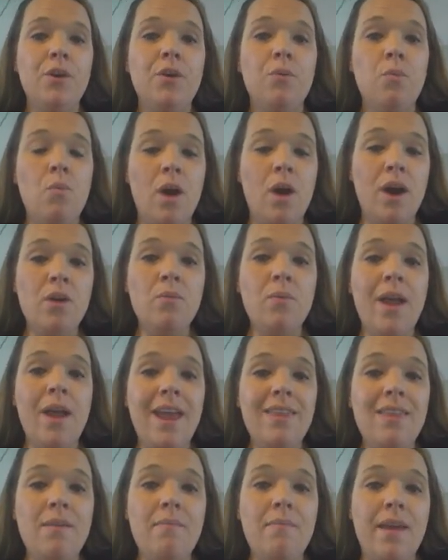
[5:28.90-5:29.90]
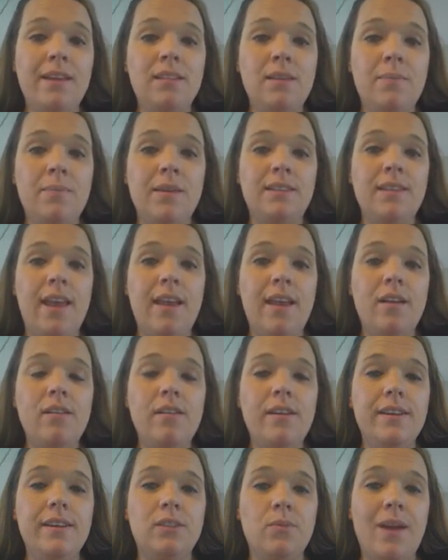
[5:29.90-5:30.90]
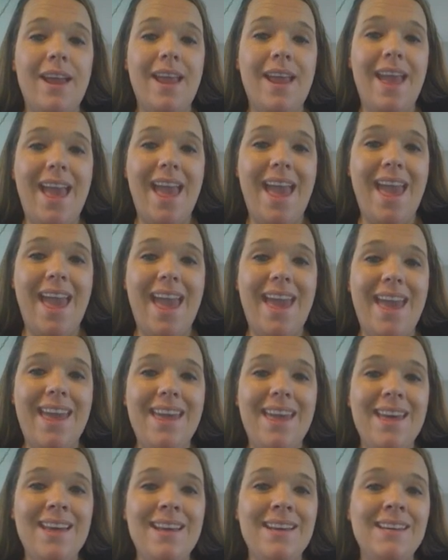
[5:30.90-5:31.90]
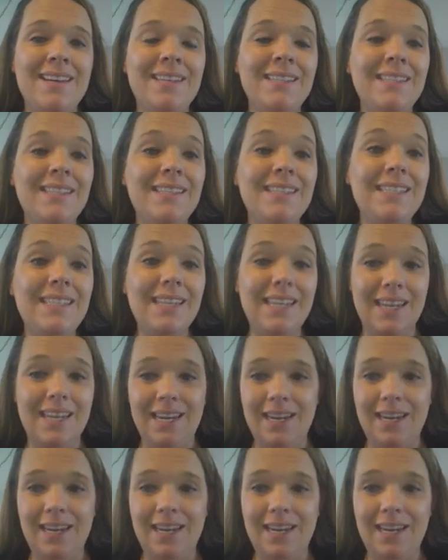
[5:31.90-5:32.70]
One ray that makes up this angle is ray AT.